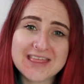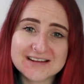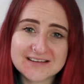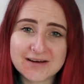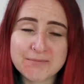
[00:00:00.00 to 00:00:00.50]

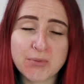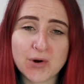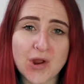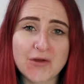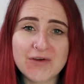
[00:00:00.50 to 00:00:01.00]
things could
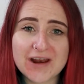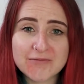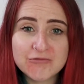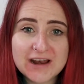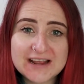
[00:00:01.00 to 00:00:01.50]
improve and
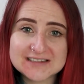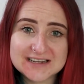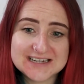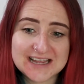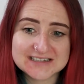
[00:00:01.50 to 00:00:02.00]
I'm really
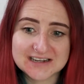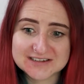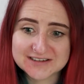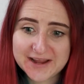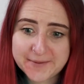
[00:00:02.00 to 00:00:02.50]
excited to get
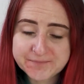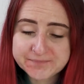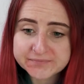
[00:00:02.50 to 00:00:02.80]
started on that.